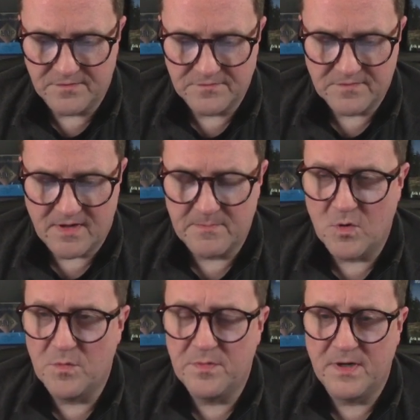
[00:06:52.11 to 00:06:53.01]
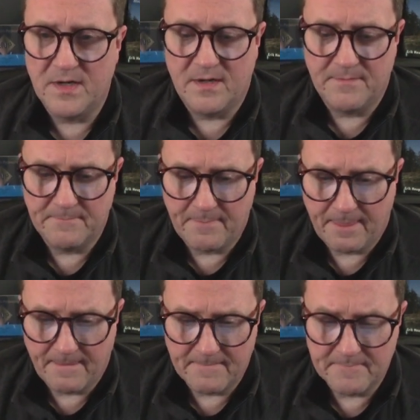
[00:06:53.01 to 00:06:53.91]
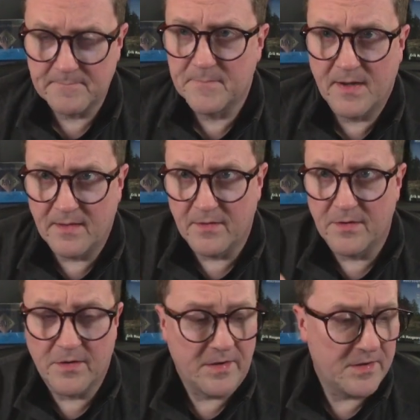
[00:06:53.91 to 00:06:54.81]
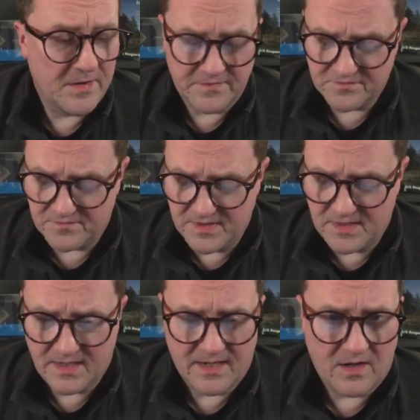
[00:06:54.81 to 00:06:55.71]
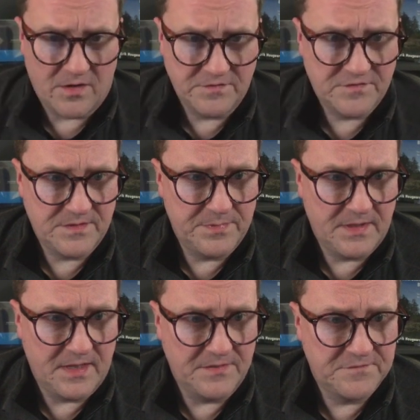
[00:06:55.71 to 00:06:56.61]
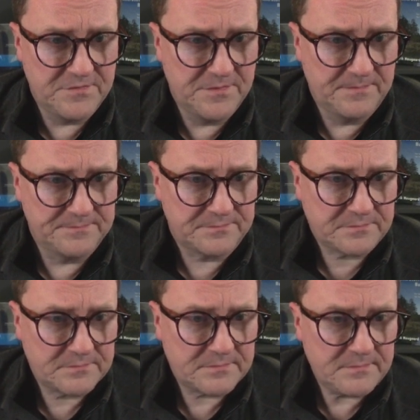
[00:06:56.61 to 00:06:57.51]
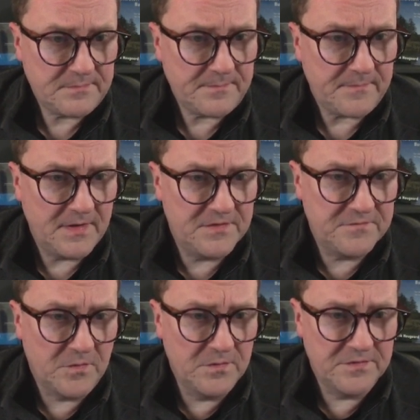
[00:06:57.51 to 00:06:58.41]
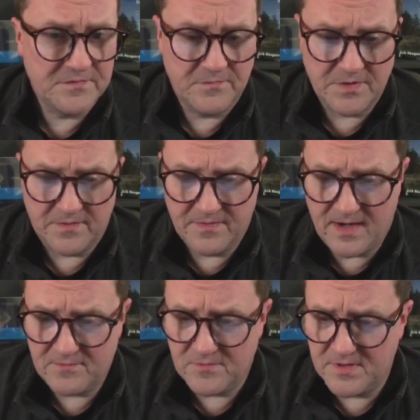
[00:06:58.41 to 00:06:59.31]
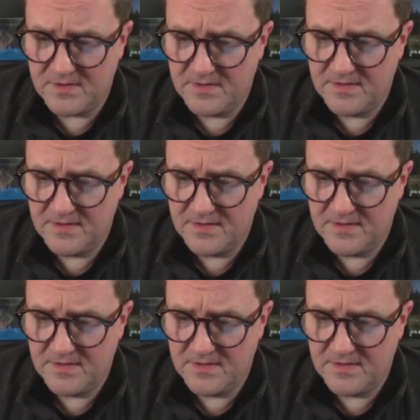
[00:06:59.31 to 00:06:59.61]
So I'm opening in another screen and unzipping into this folder. So we got that one.